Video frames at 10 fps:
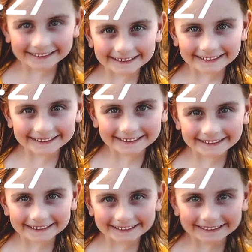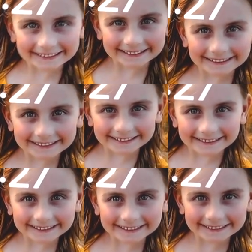I don't think it
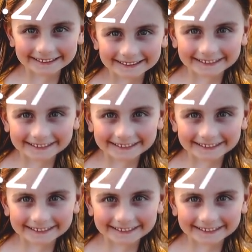charges while